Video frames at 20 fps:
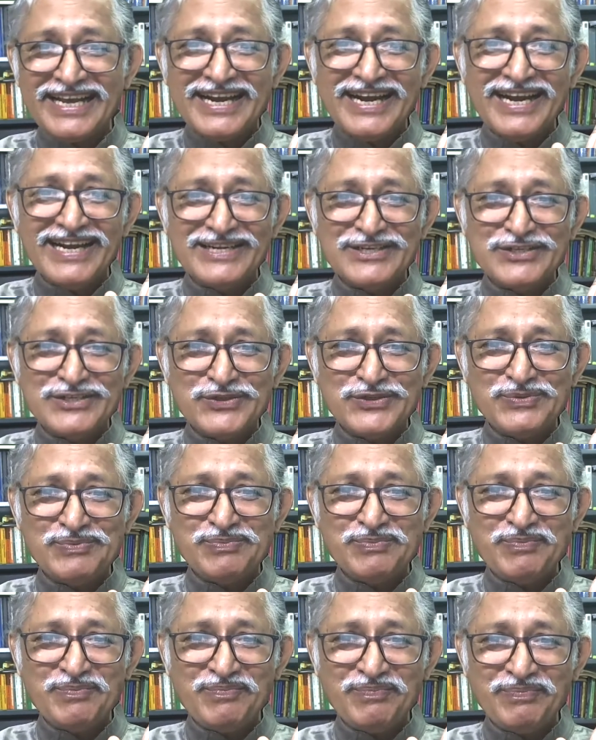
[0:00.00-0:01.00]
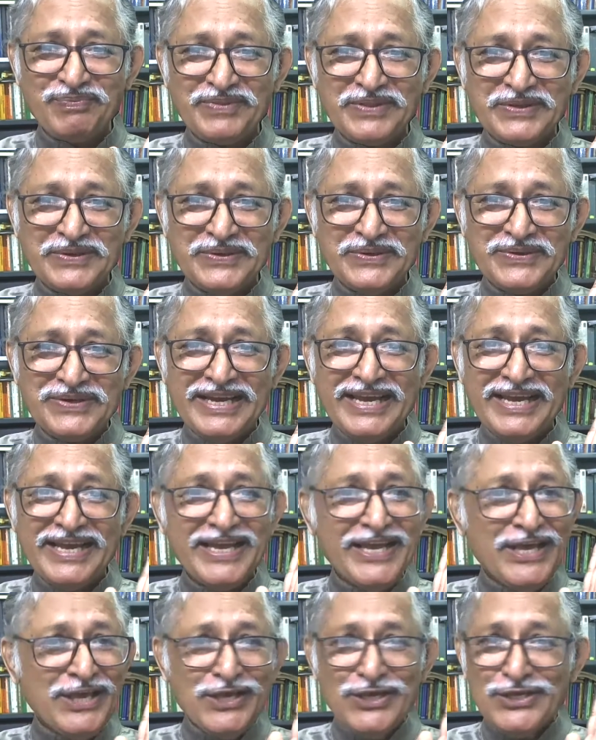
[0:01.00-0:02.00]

cults Okay.